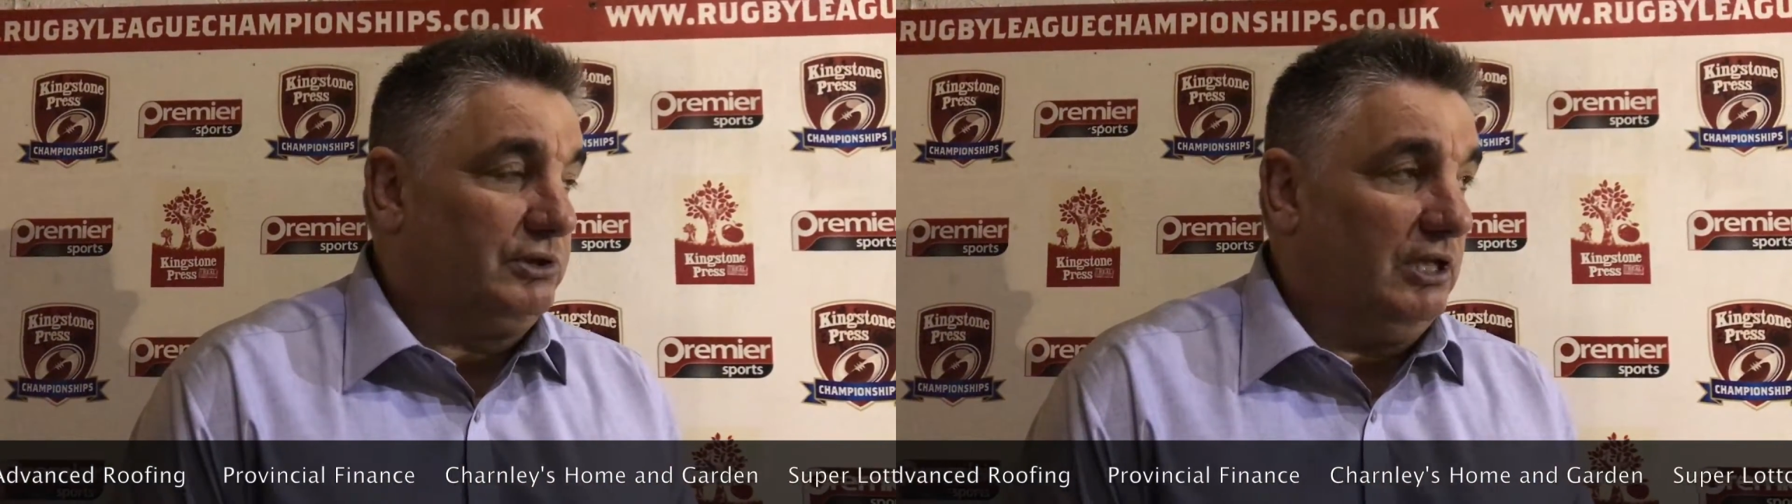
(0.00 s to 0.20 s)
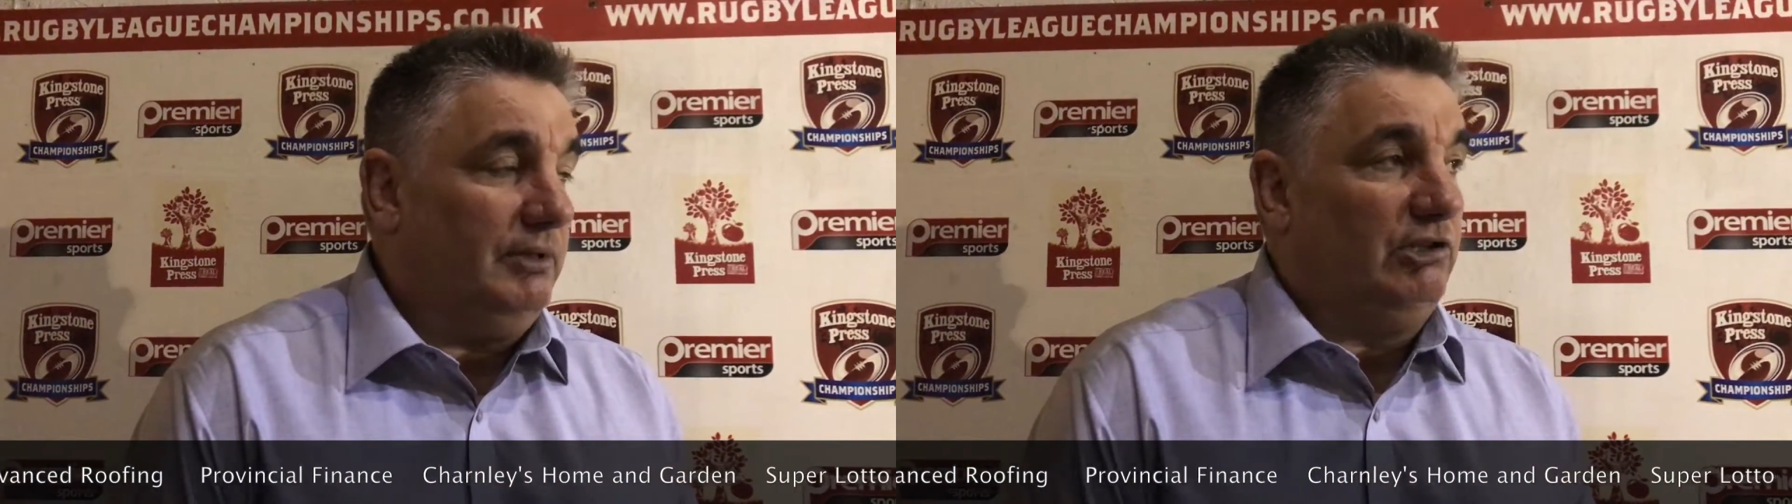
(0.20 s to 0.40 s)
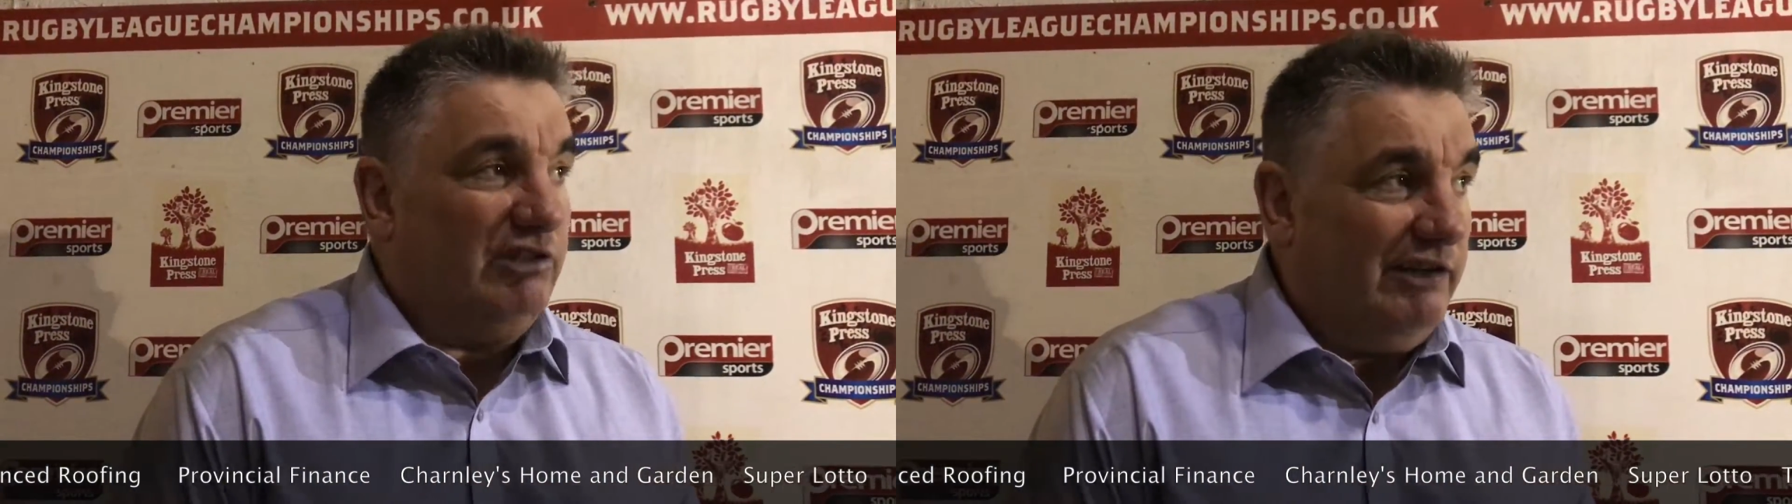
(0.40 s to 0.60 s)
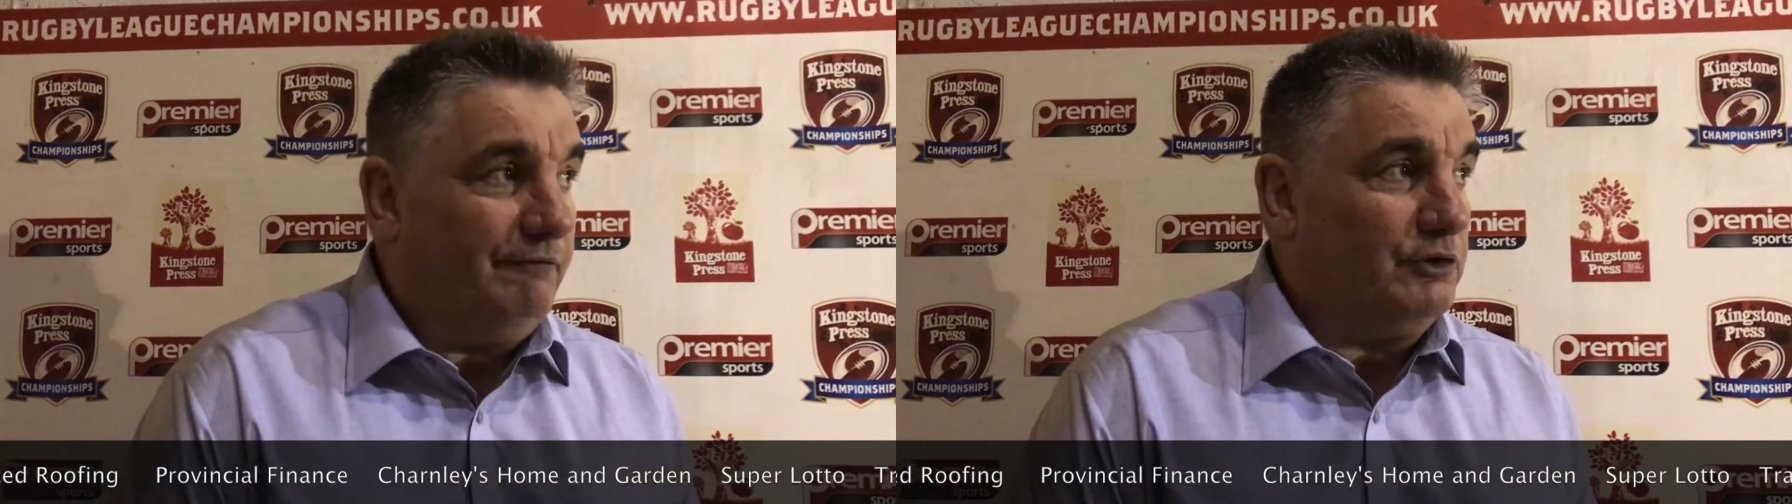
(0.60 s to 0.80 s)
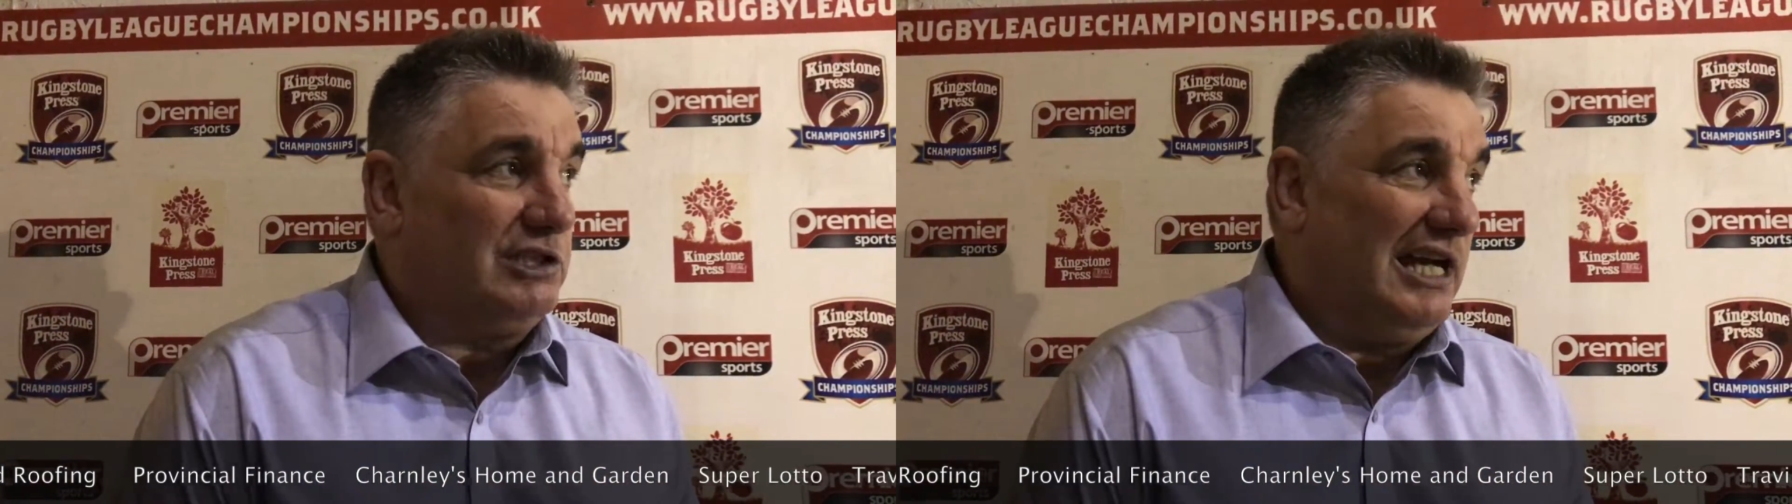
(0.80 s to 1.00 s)
say to me, great
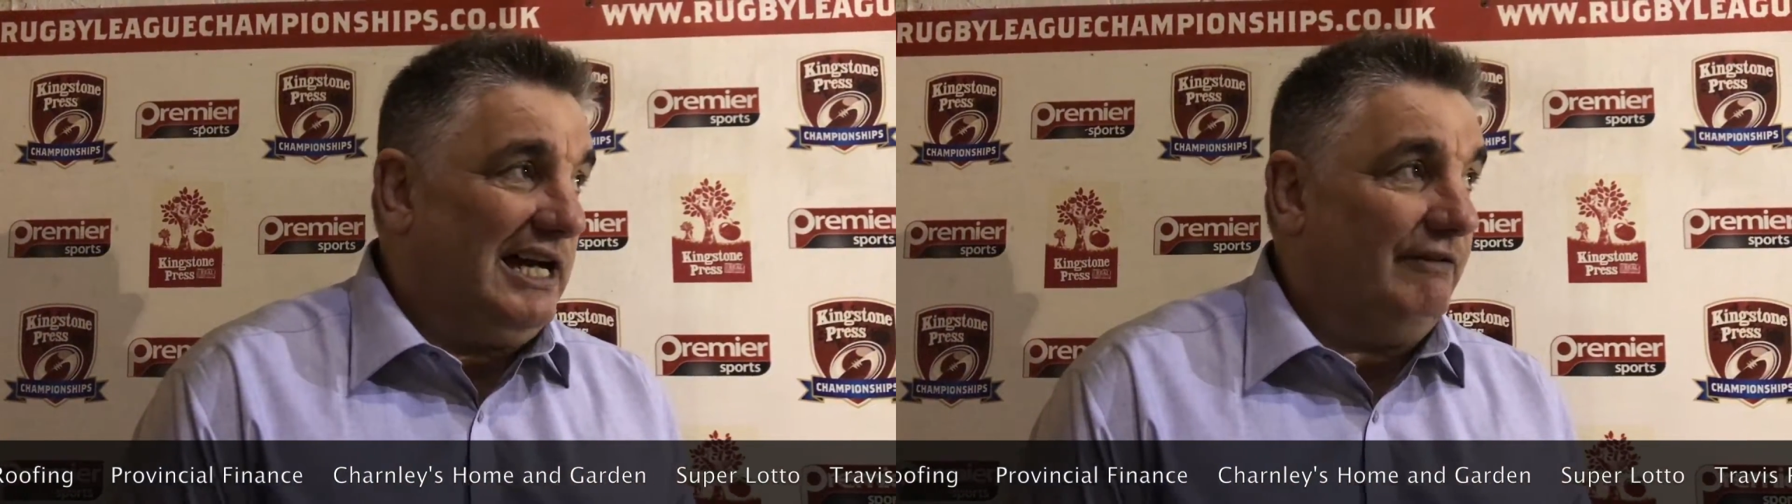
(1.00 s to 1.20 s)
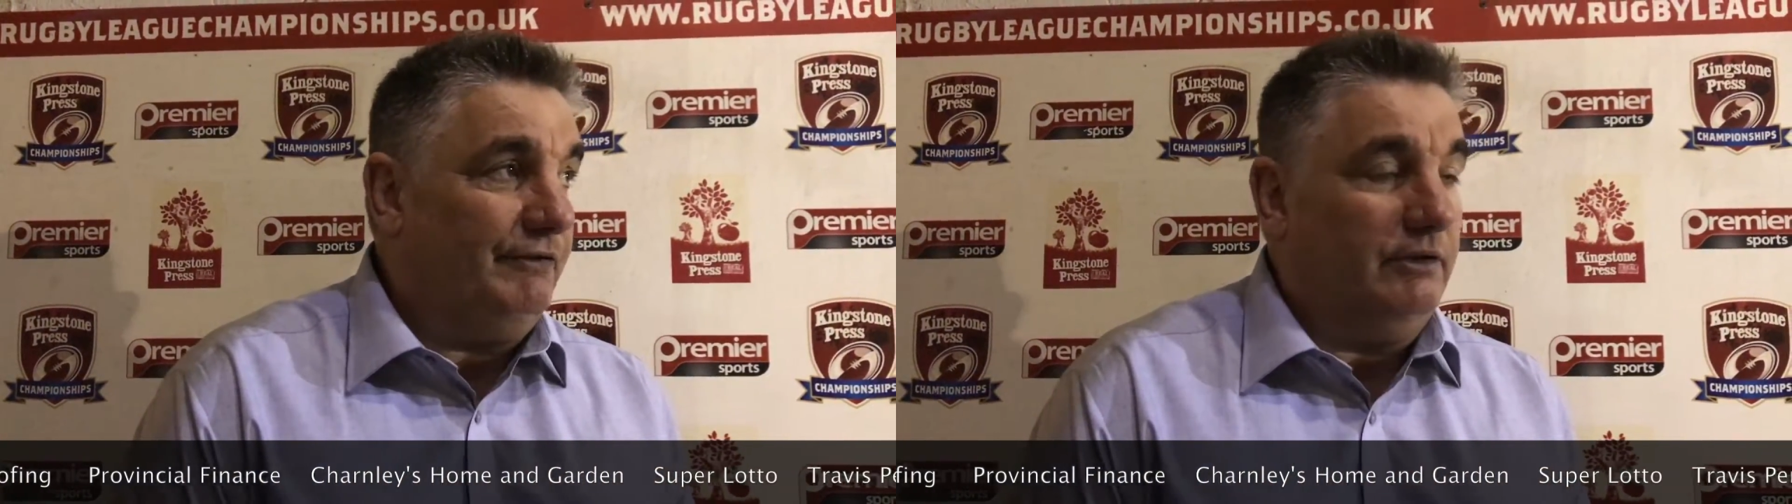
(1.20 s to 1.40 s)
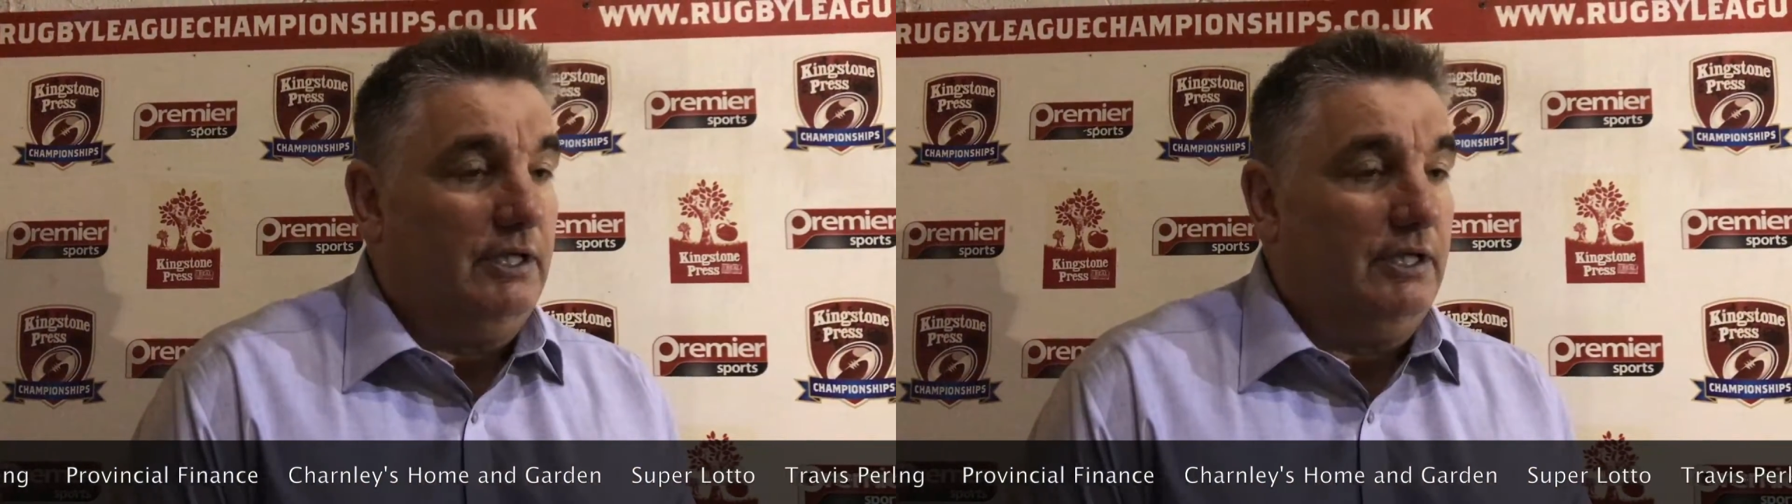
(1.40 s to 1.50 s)
for staff,